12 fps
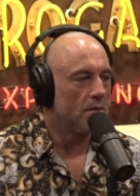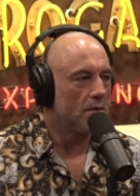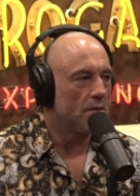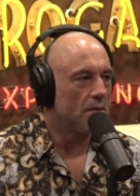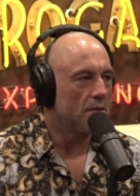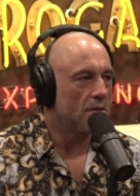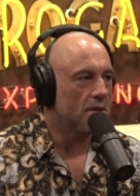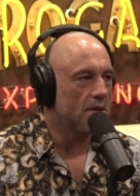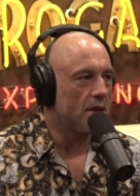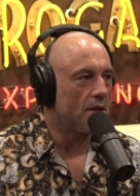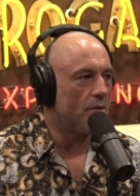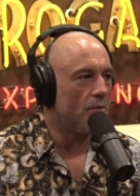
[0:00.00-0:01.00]
Yeah, because
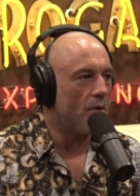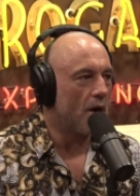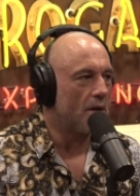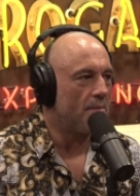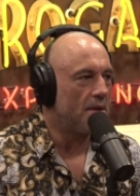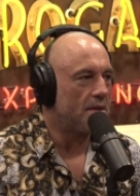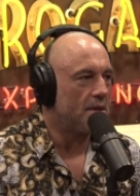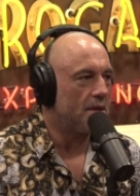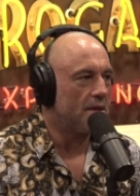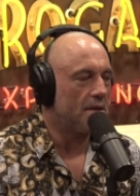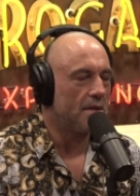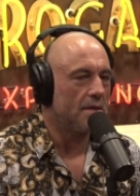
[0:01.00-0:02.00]
they don't want to be
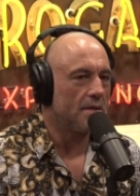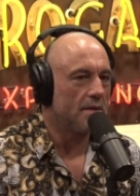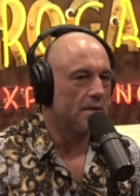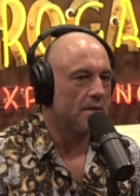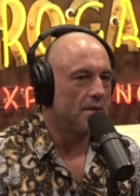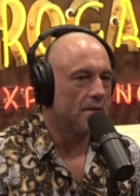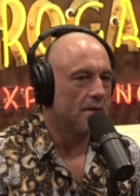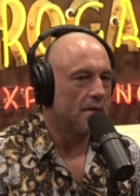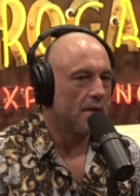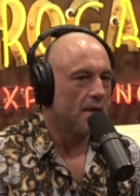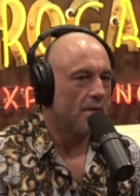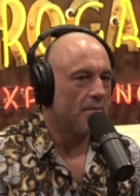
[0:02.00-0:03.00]
seen. Yeah.
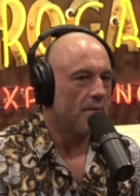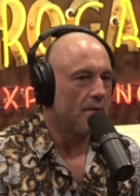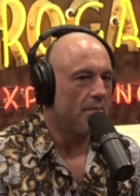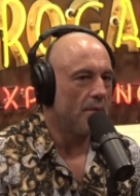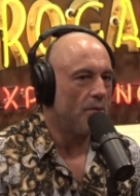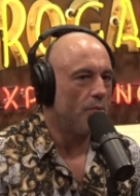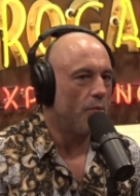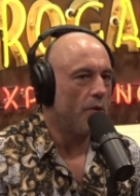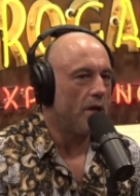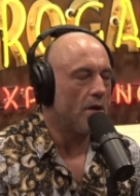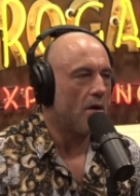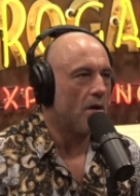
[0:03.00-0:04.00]
Well, in, I mean,
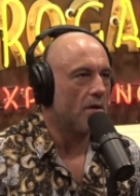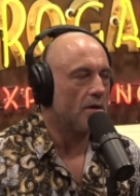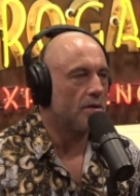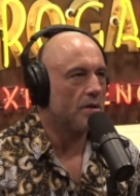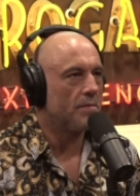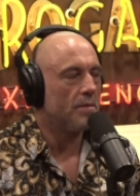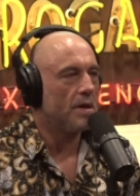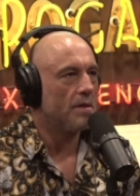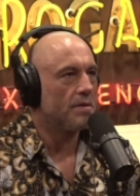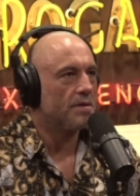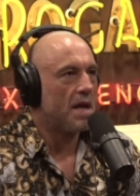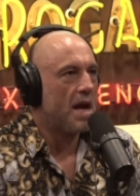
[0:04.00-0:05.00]
we are in turn. We know
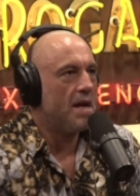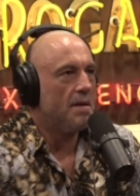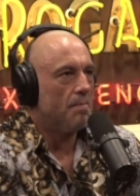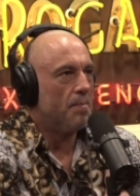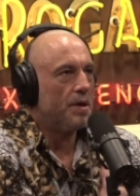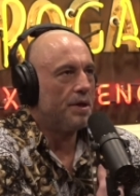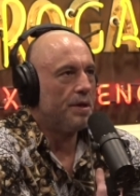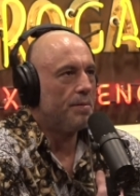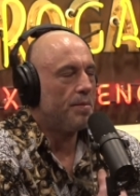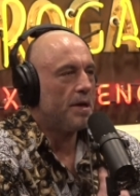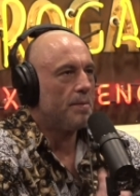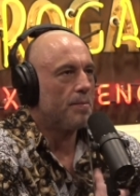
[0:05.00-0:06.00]
there's eight billion
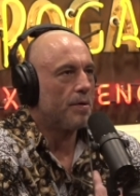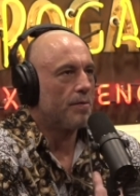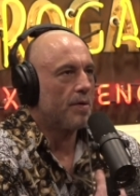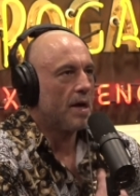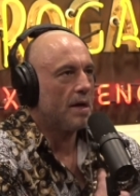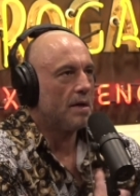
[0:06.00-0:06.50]
people, right?